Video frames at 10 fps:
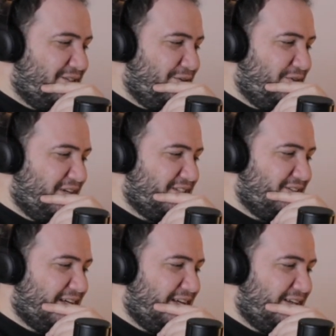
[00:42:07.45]
don't forget
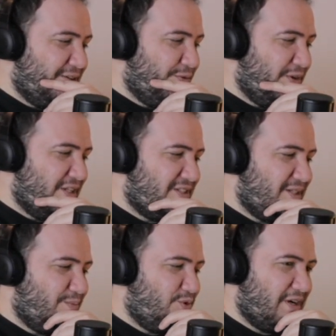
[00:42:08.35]
to like, don't forget to
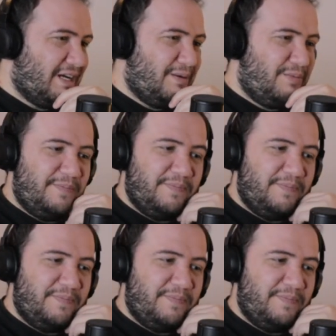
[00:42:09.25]
subscribe,